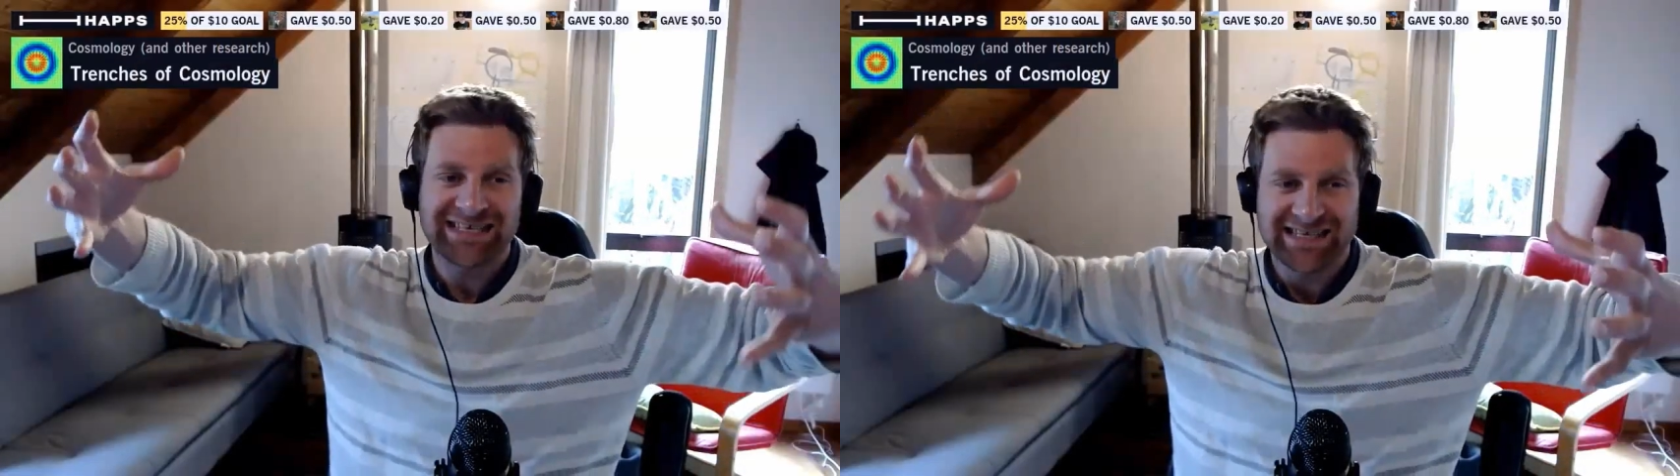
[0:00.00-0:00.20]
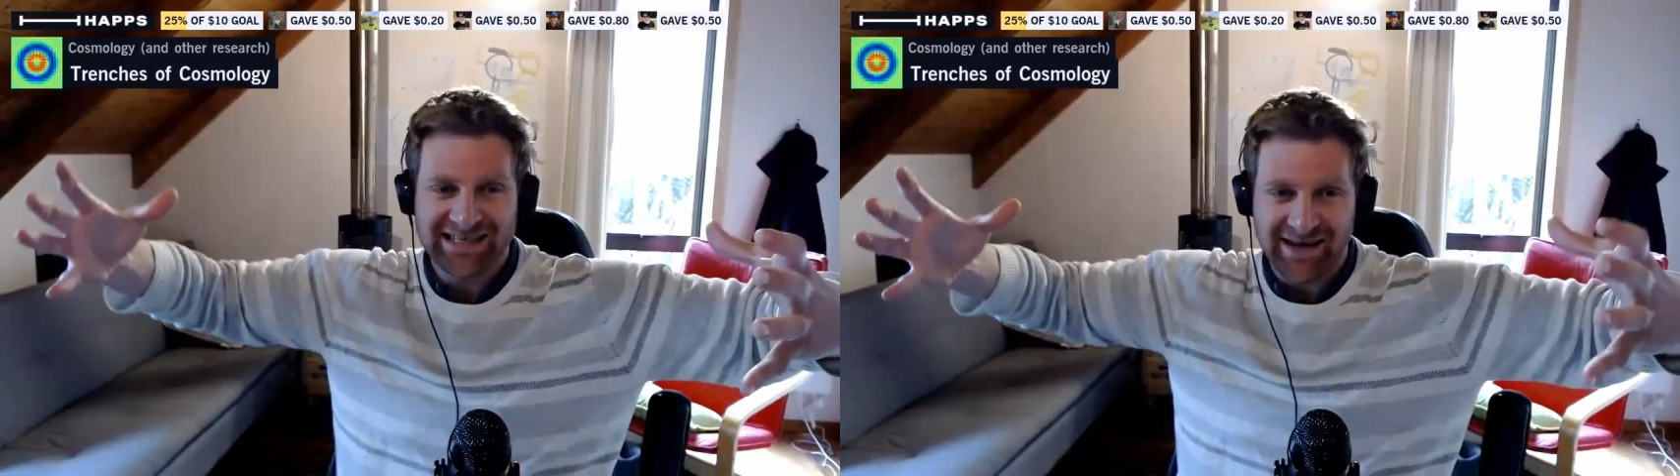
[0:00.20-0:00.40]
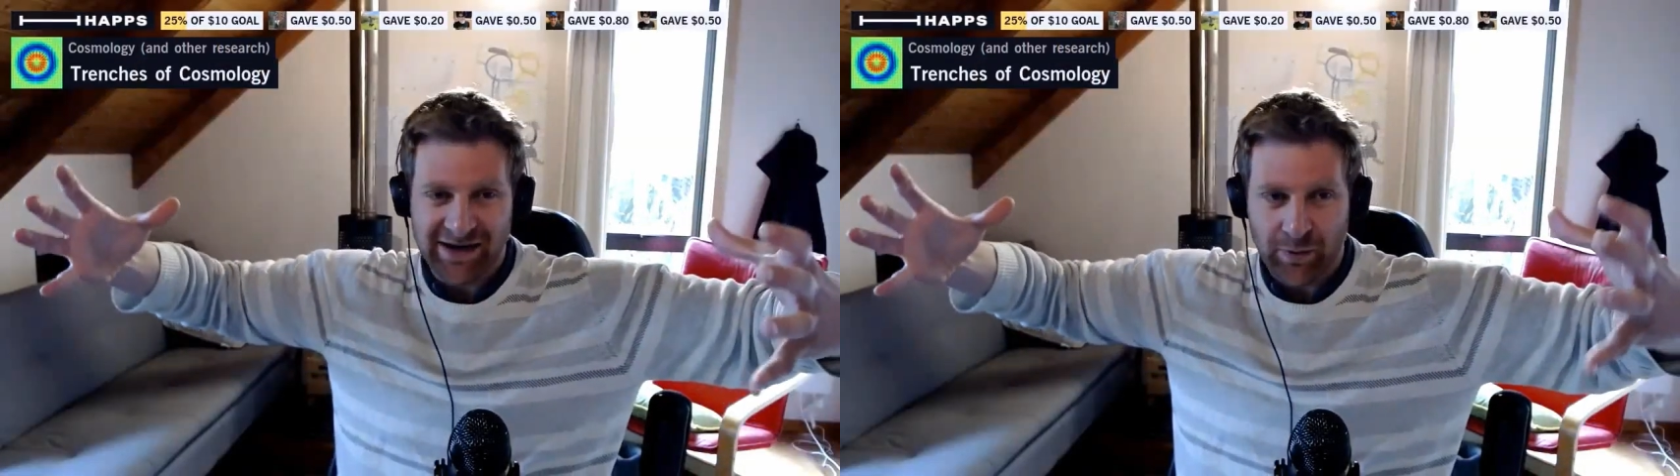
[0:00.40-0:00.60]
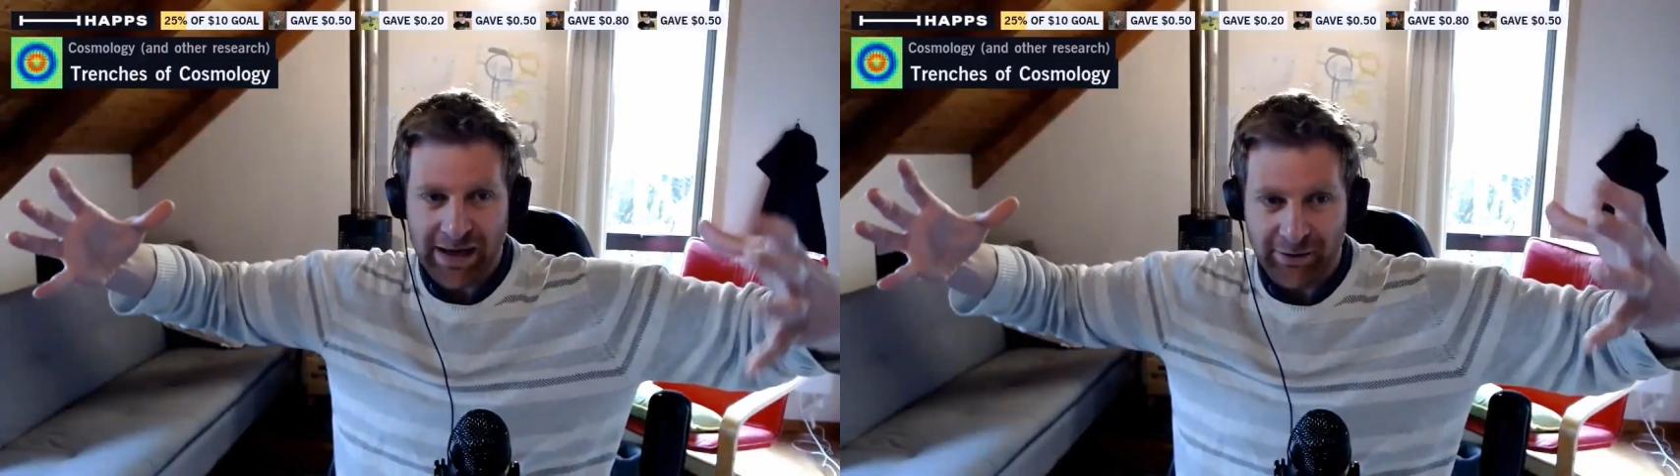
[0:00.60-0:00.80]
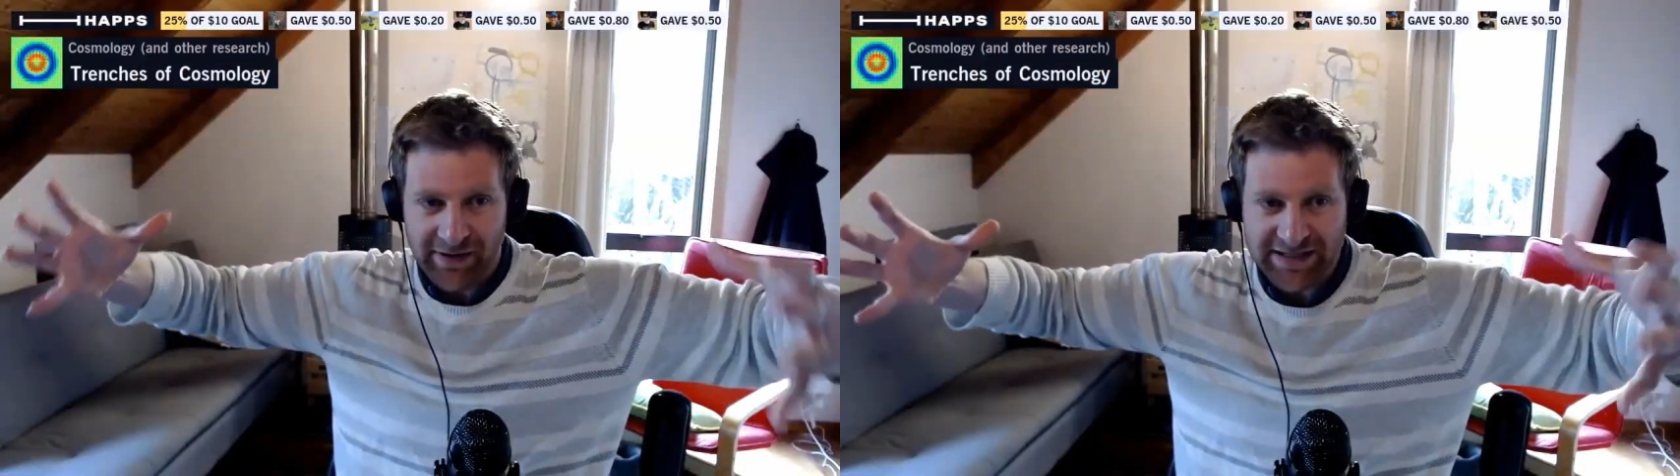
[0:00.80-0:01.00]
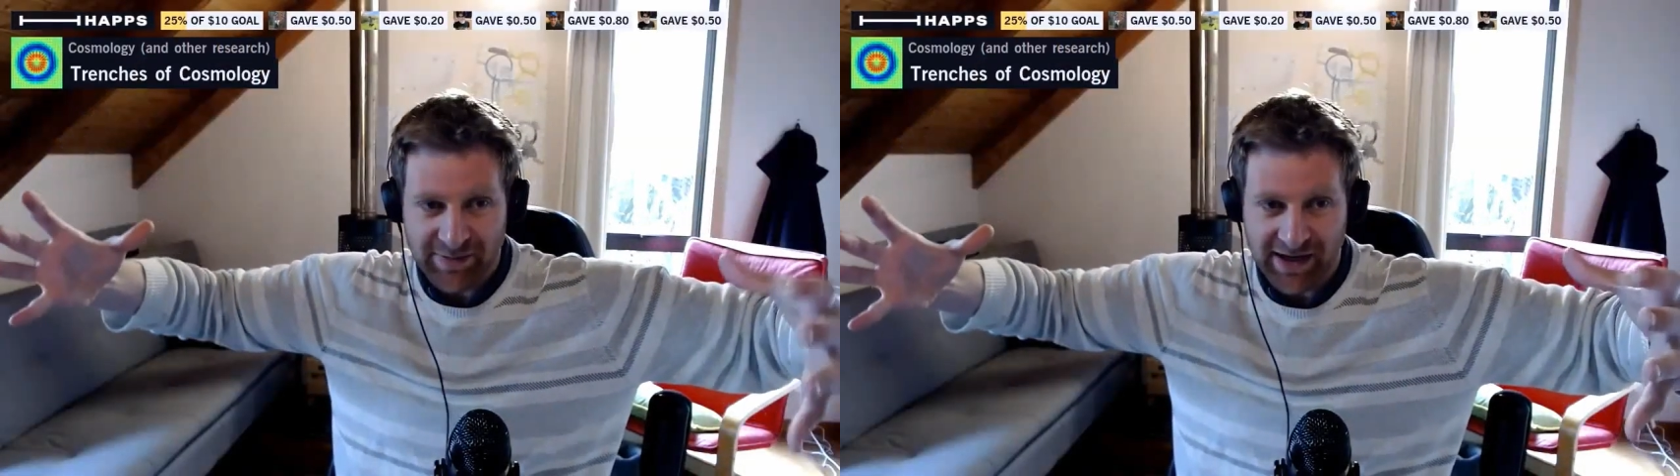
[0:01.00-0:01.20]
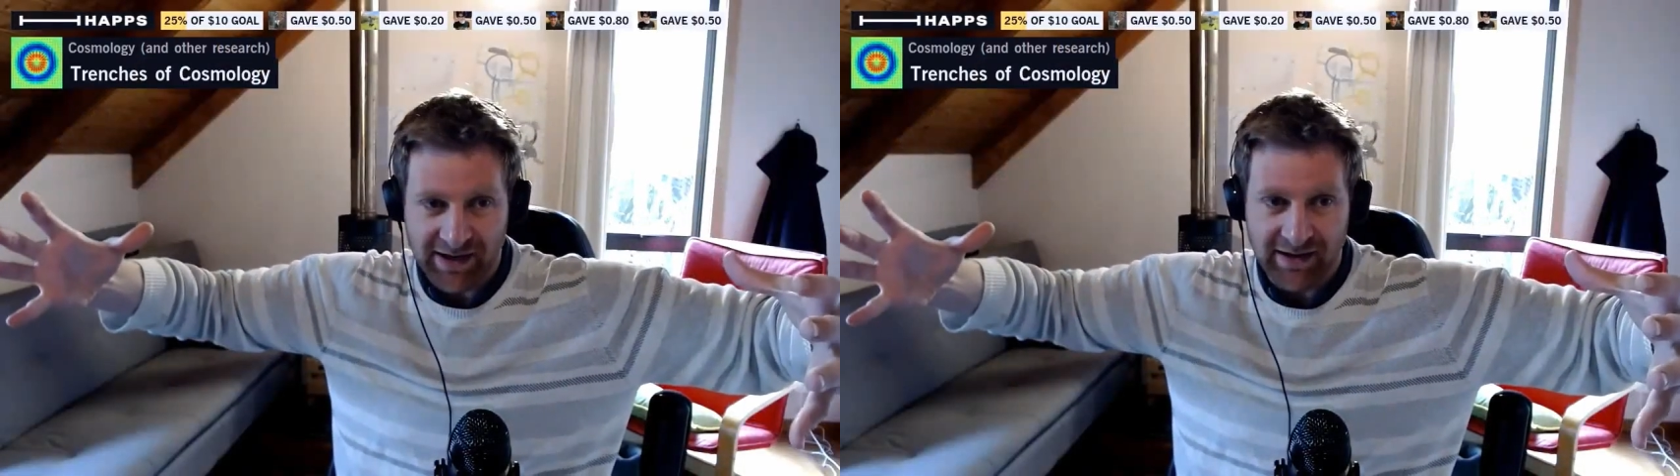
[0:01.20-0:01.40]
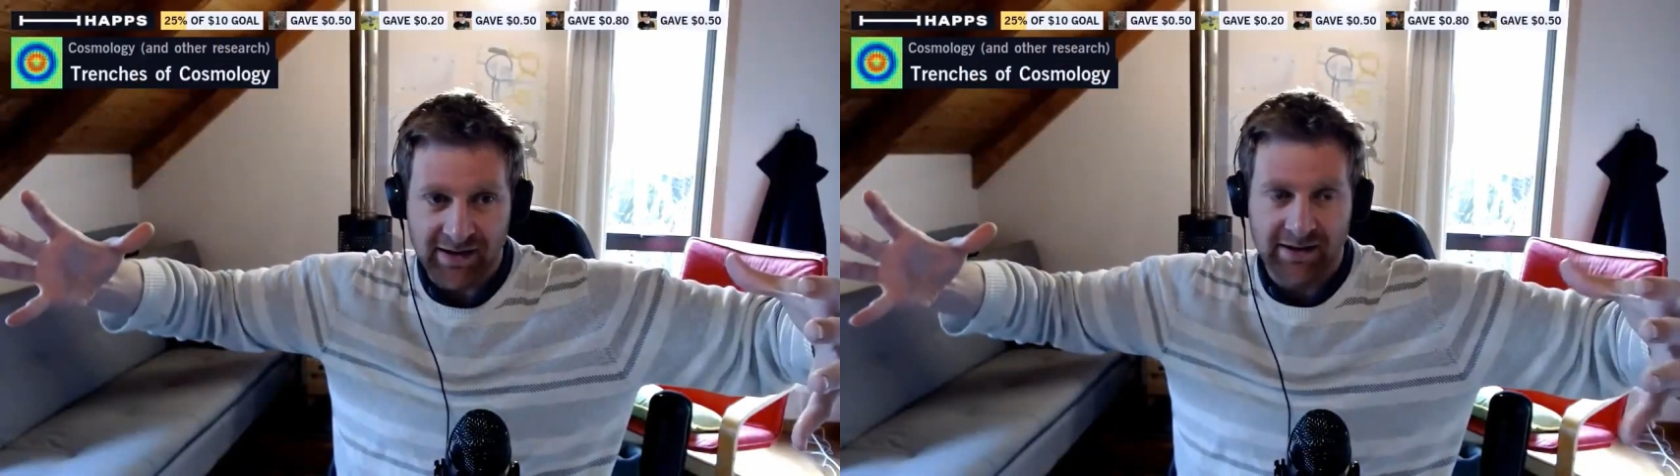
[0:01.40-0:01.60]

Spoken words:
inside a well this big